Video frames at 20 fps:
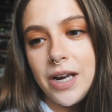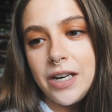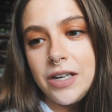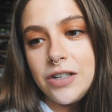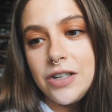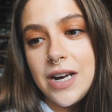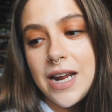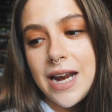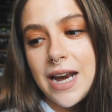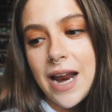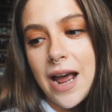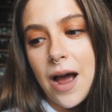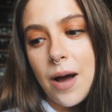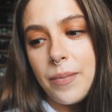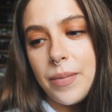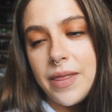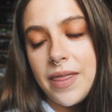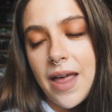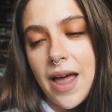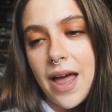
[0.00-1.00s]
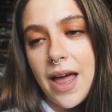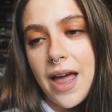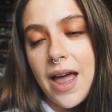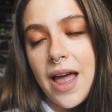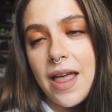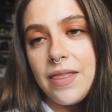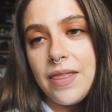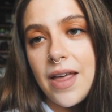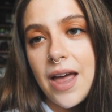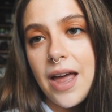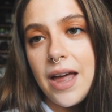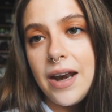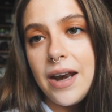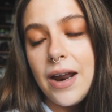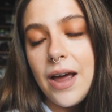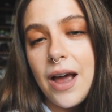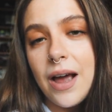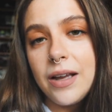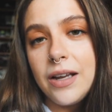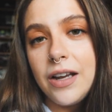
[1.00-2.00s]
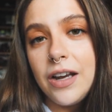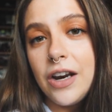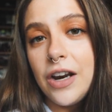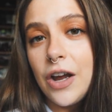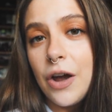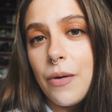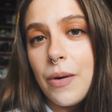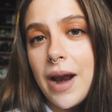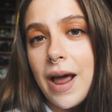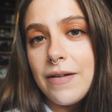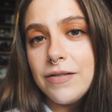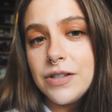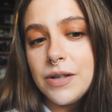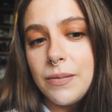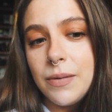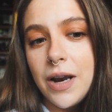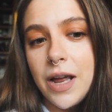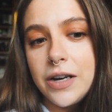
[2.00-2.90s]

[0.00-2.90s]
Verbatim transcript: and neaten it up in there, and then going to go and have some